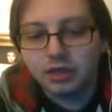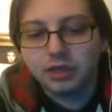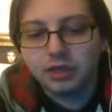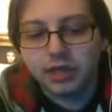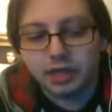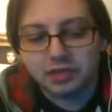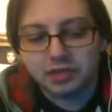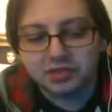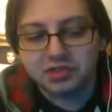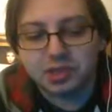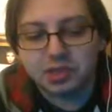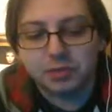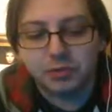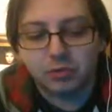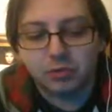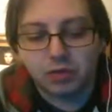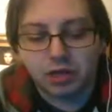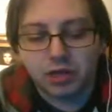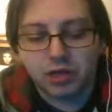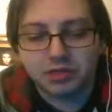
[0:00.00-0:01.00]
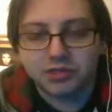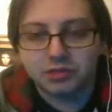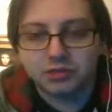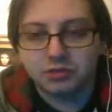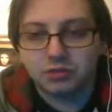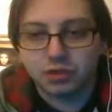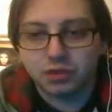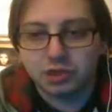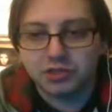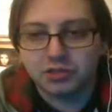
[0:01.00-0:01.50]
Yeah, the stable
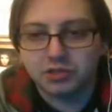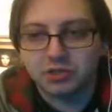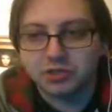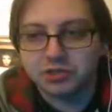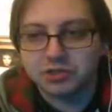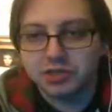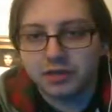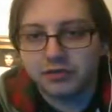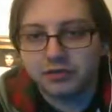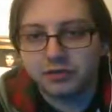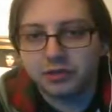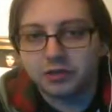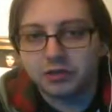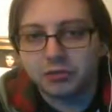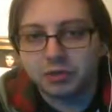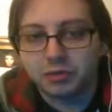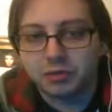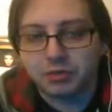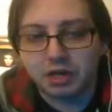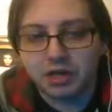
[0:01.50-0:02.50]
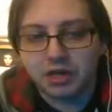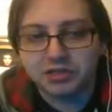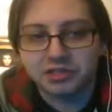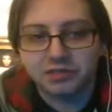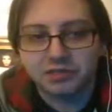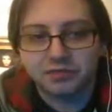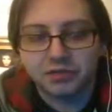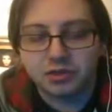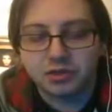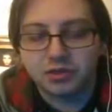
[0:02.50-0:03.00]
roster is definitely the big
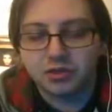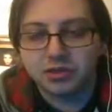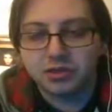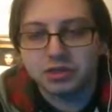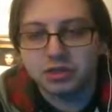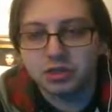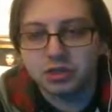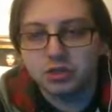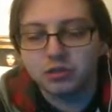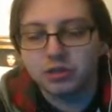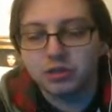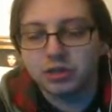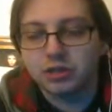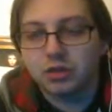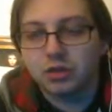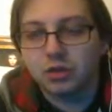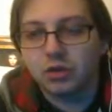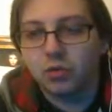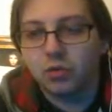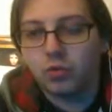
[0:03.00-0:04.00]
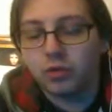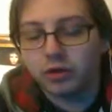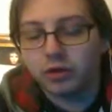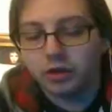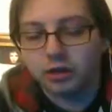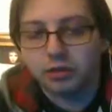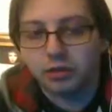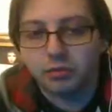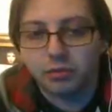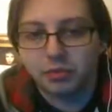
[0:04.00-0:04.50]
positive, and you can
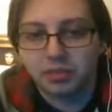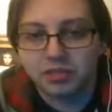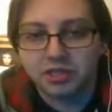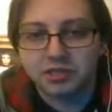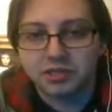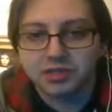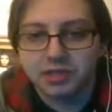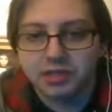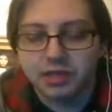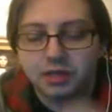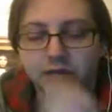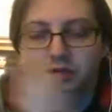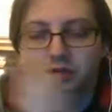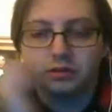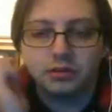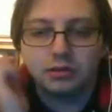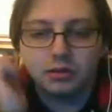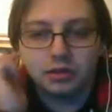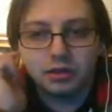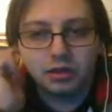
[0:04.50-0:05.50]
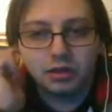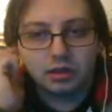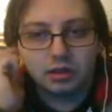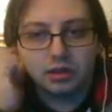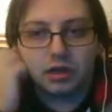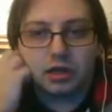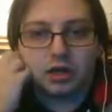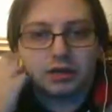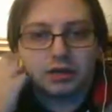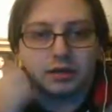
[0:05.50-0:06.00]
100% tell
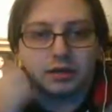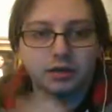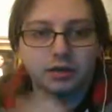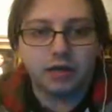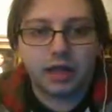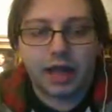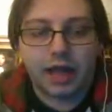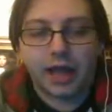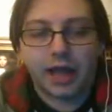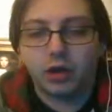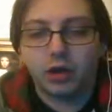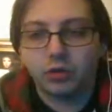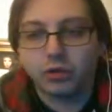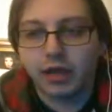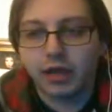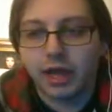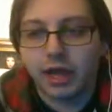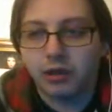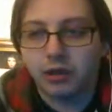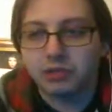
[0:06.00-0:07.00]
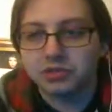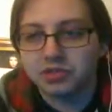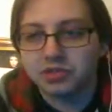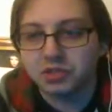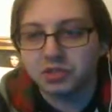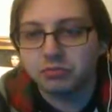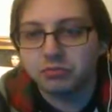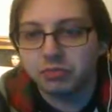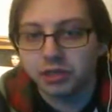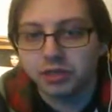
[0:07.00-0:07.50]
how it's
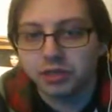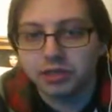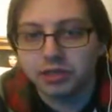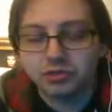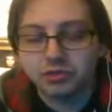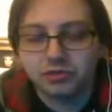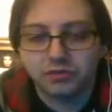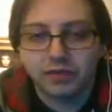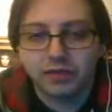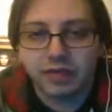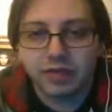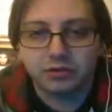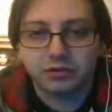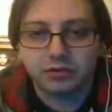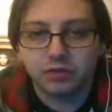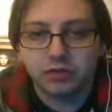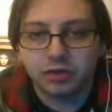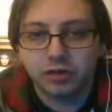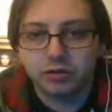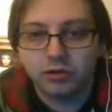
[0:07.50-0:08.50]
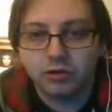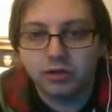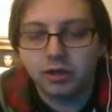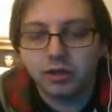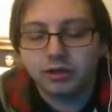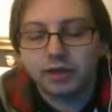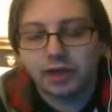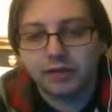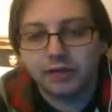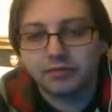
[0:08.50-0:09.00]
going to play into a factor later.
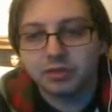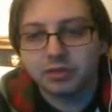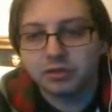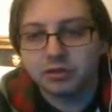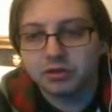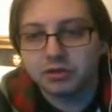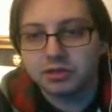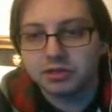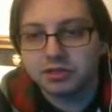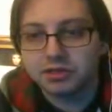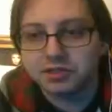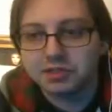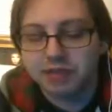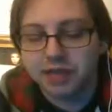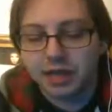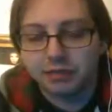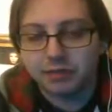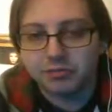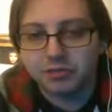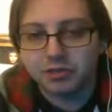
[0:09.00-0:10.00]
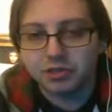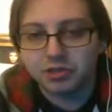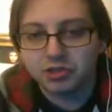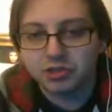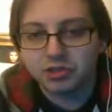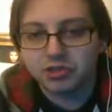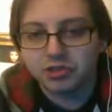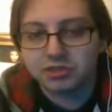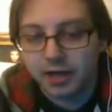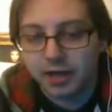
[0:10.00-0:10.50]
They have their established
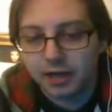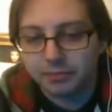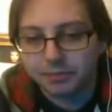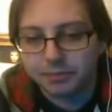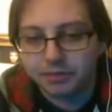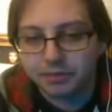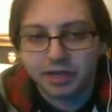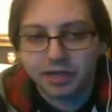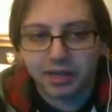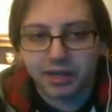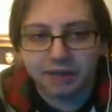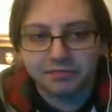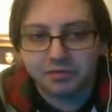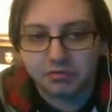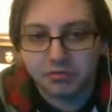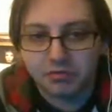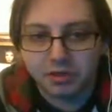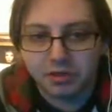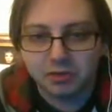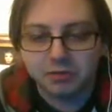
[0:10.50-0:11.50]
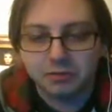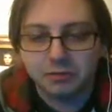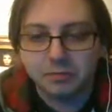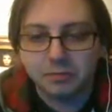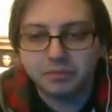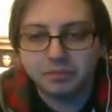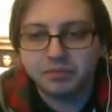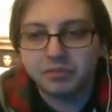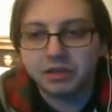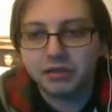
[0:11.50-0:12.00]
top, they have their middle,
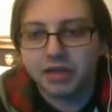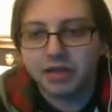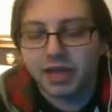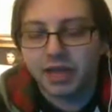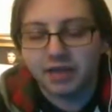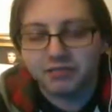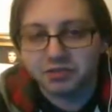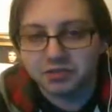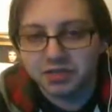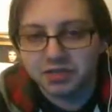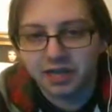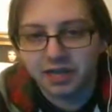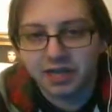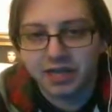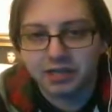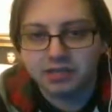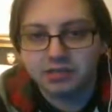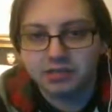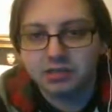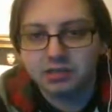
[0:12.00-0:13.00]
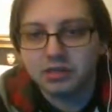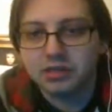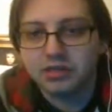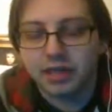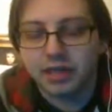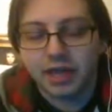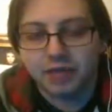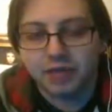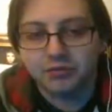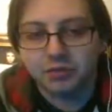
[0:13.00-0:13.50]
they have their tags, they
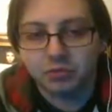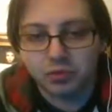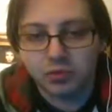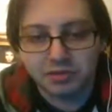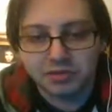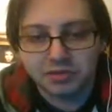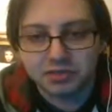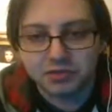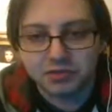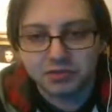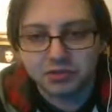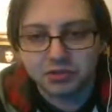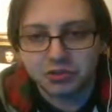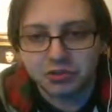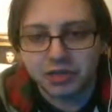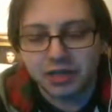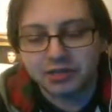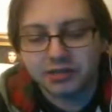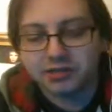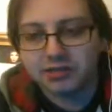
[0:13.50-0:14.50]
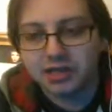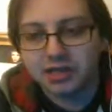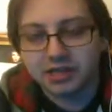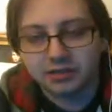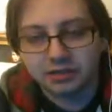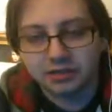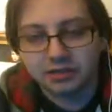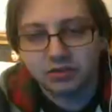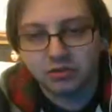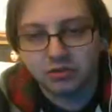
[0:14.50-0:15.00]
have their women's division. I
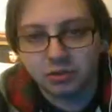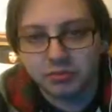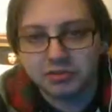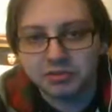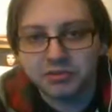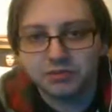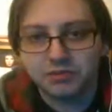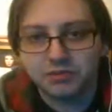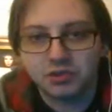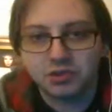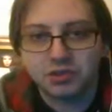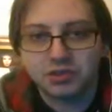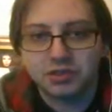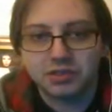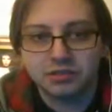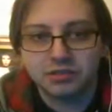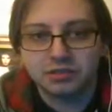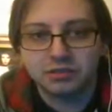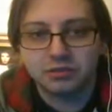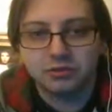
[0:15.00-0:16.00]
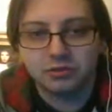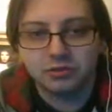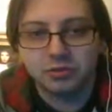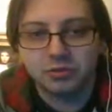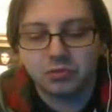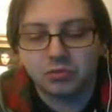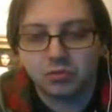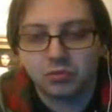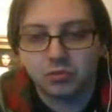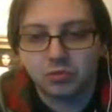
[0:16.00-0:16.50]
think the women's division needs a little bit
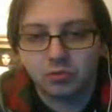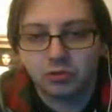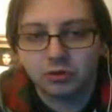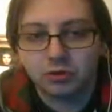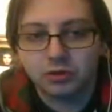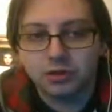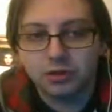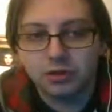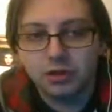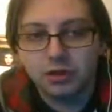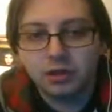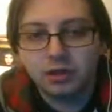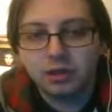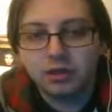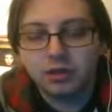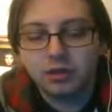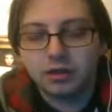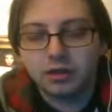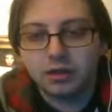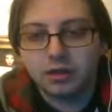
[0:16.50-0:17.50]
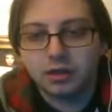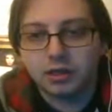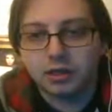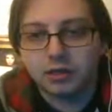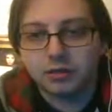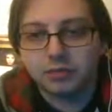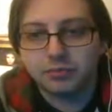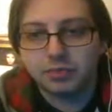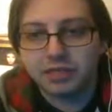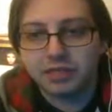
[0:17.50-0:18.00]
more work,
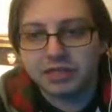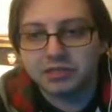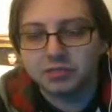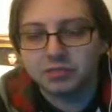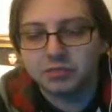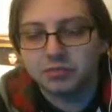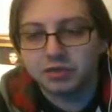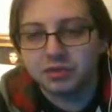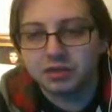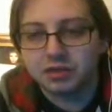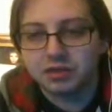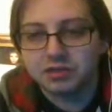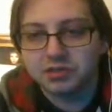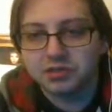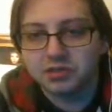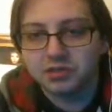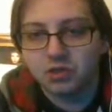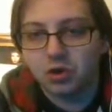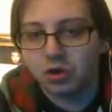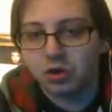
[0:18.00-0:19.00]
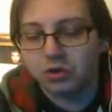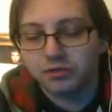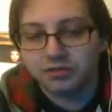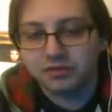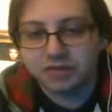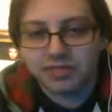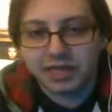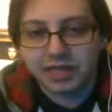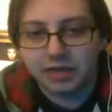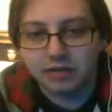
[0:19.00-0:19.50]
but that's only because all of the
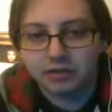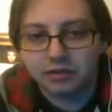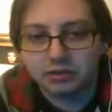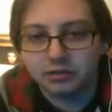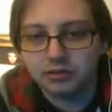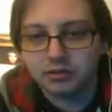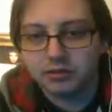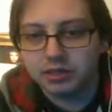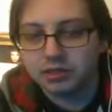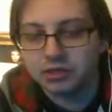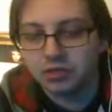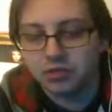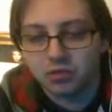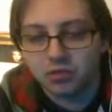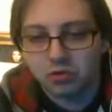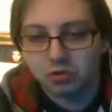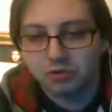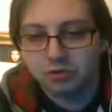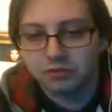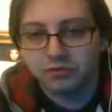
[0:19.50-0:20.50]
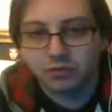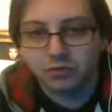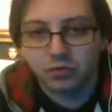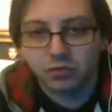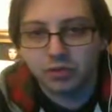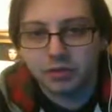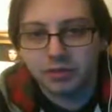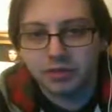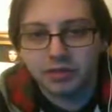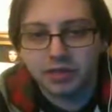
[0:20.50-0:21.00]
talent in the world for
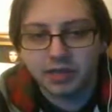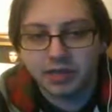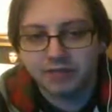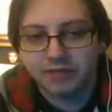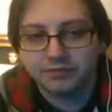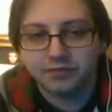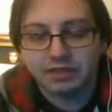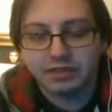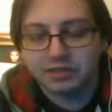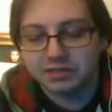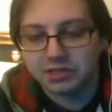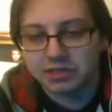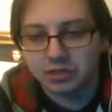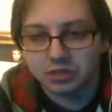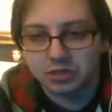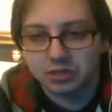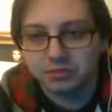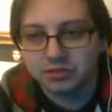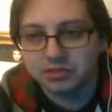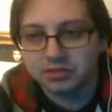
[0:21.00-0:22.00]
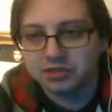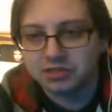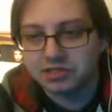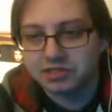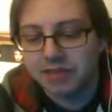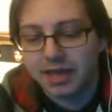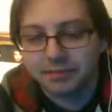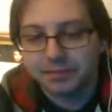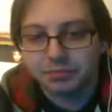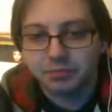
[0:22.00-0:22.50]
women have essentially been
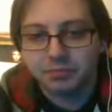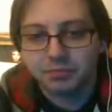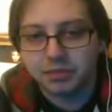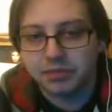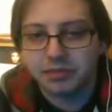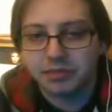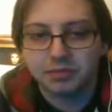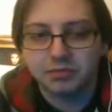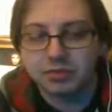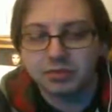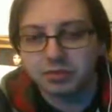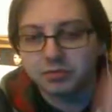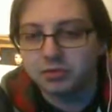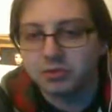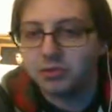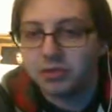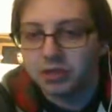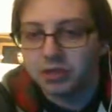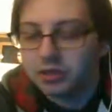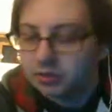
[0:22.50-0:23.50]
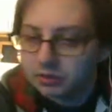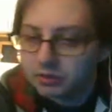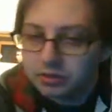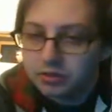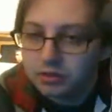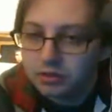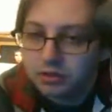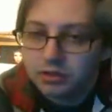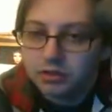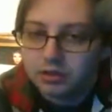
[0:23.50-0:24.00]
snapped up by WWE,
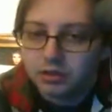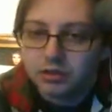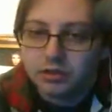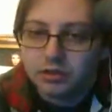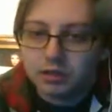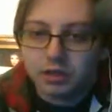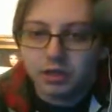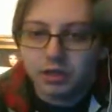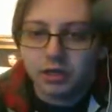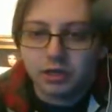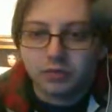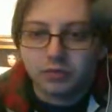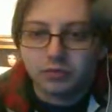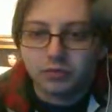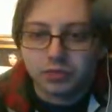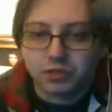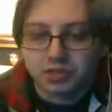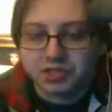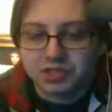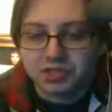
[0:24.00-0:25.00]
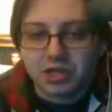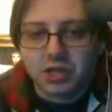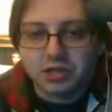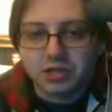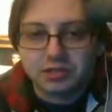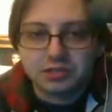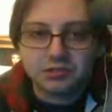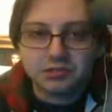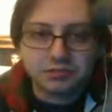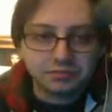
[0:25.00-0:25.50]
which
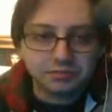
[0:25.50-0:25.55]
sucks.